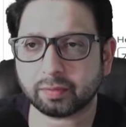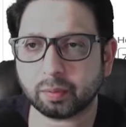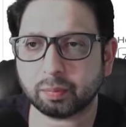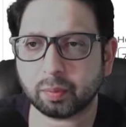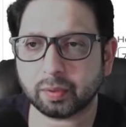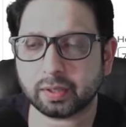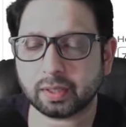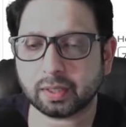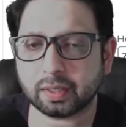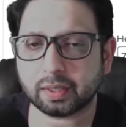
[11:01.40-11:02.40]
to put
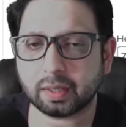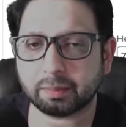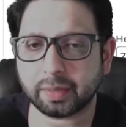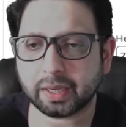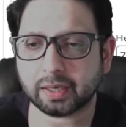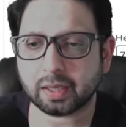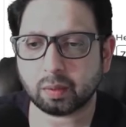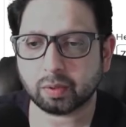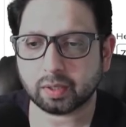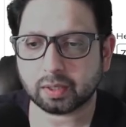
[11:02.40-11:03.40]
the main
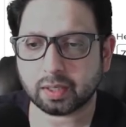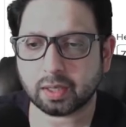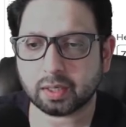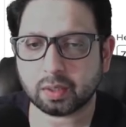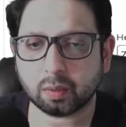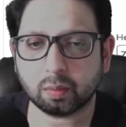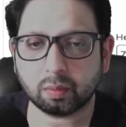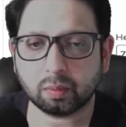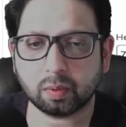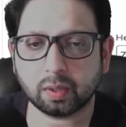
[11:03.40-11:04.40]
keyword: keto
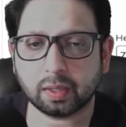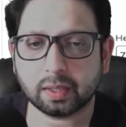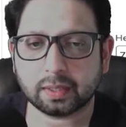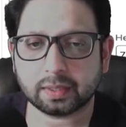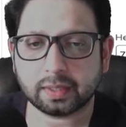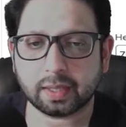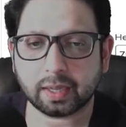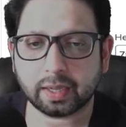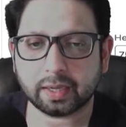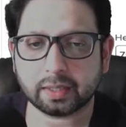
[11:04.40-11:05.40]

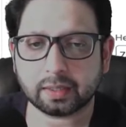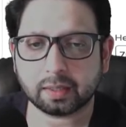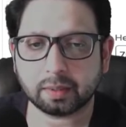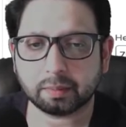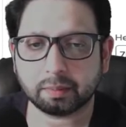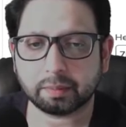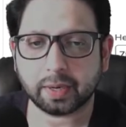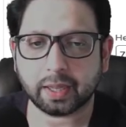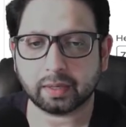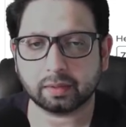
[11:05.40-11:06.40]
diet
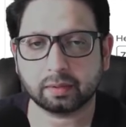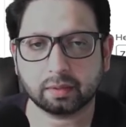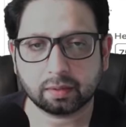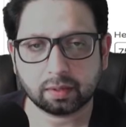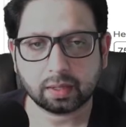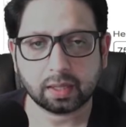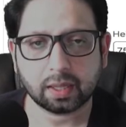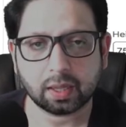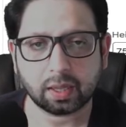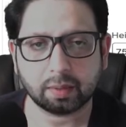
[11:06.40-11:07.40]
plan
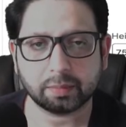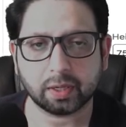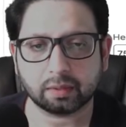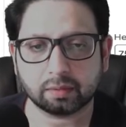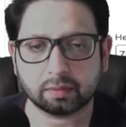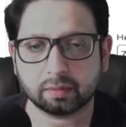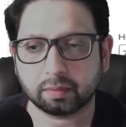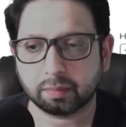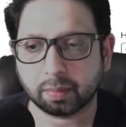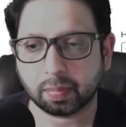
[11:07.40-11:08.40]
update.
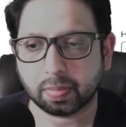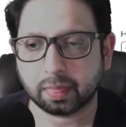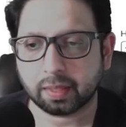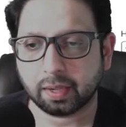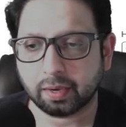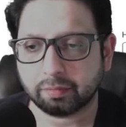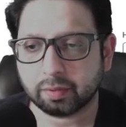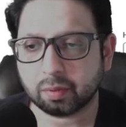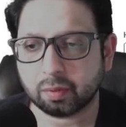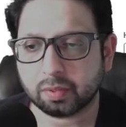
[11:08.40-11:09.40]
And if you
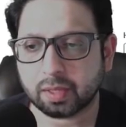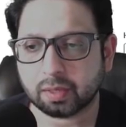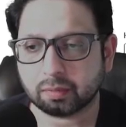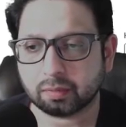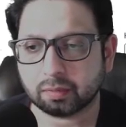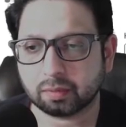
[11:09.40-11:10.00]
go down,